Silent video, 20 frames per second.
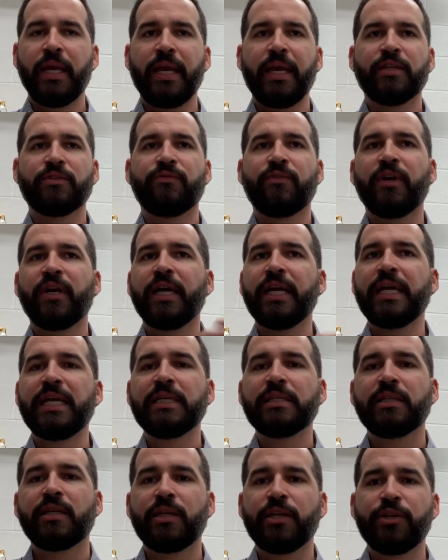It's very
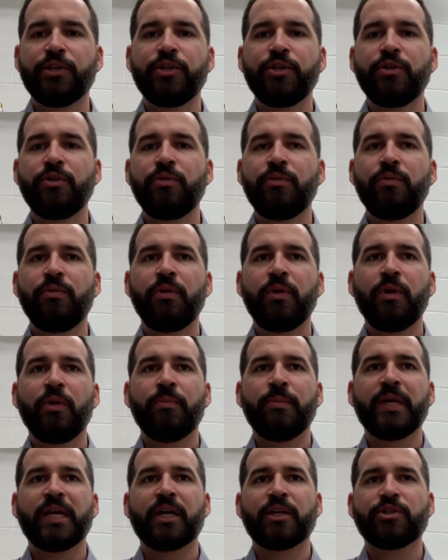easy to do
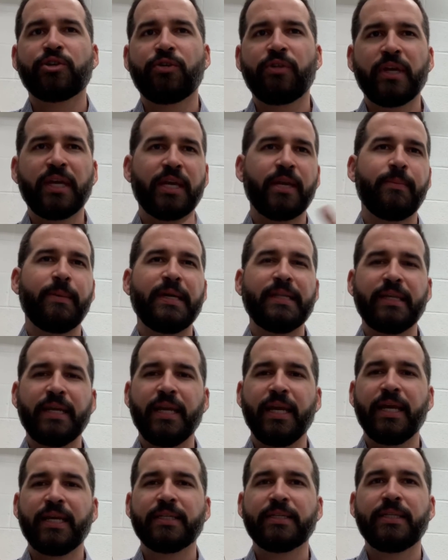because you're thinking about the
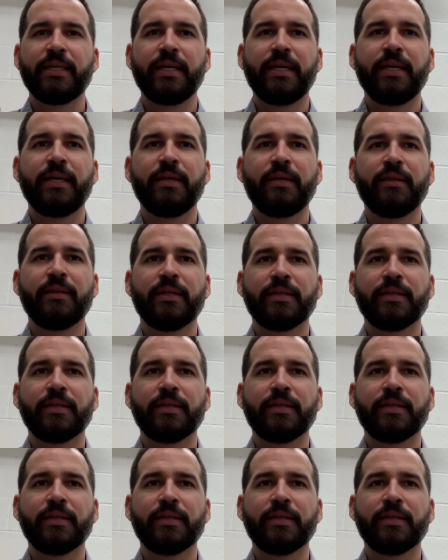next thing